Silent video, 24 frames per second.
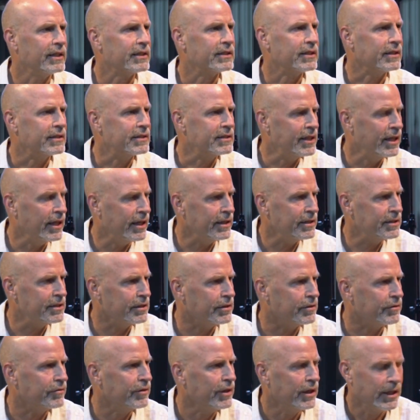He is
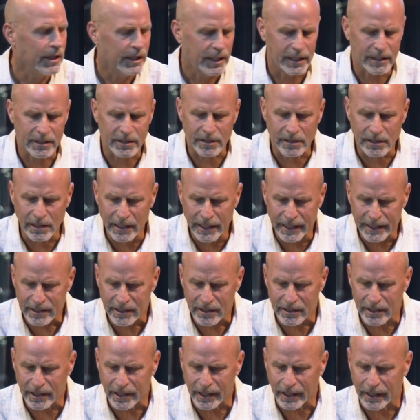attentive. He's
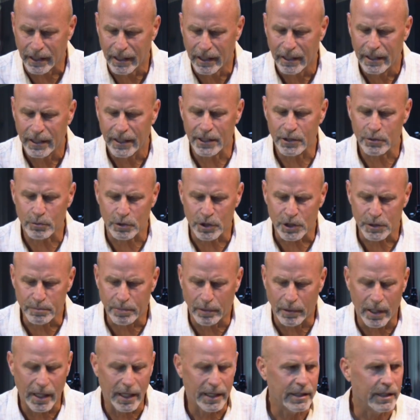listening. He's
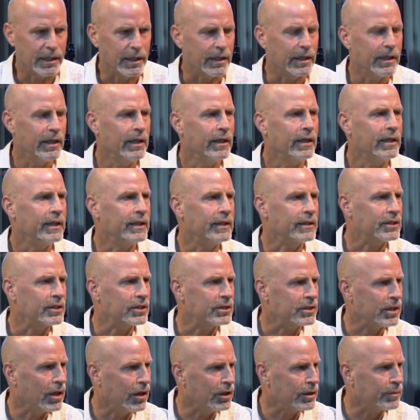responding. He's
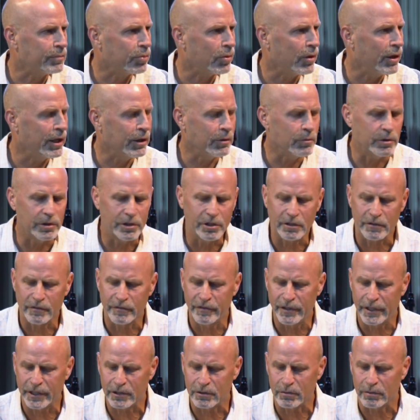celebrating with
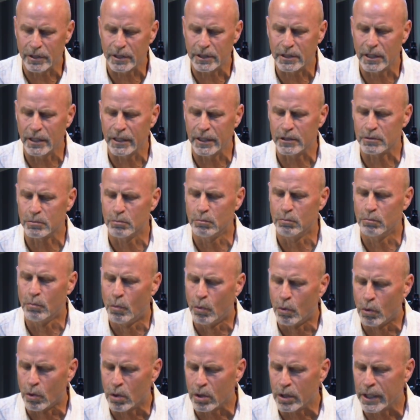your victories, and he's
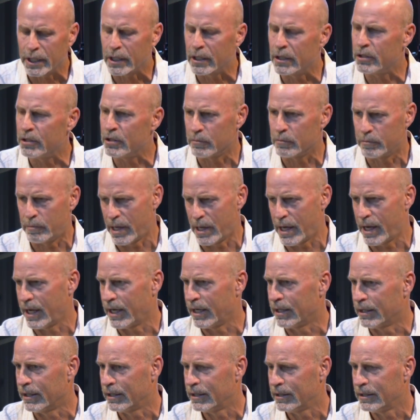mourning in your
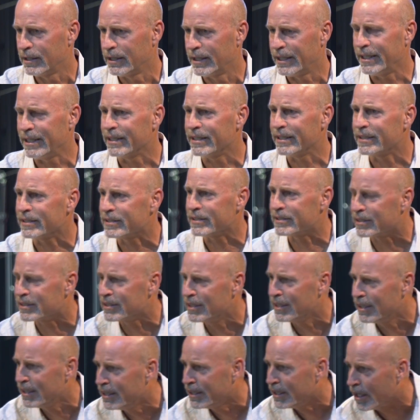pain. He
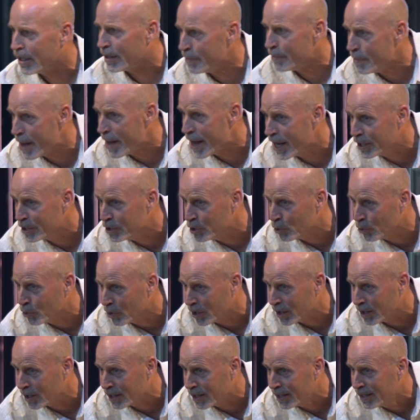is
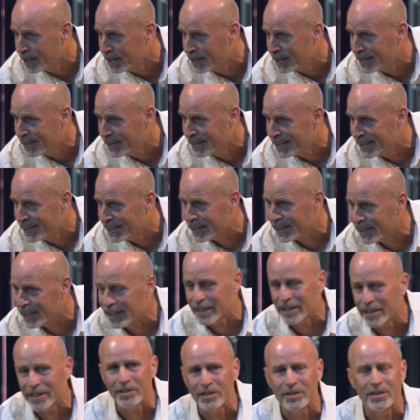Emmanuel.
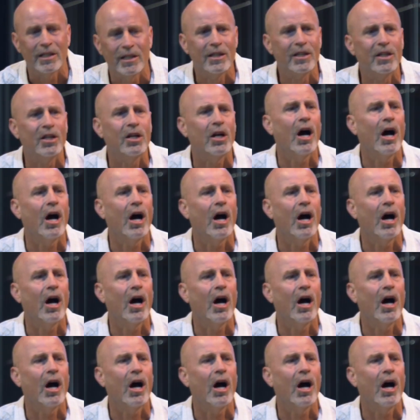He is